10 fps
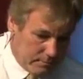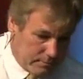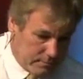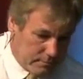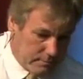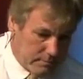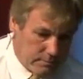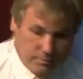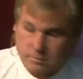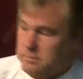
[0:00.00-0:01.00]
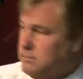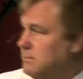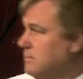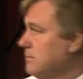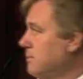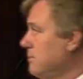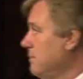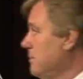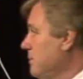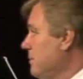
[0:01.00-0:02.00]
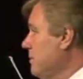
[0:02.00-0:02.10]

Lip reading: Nobody speaks.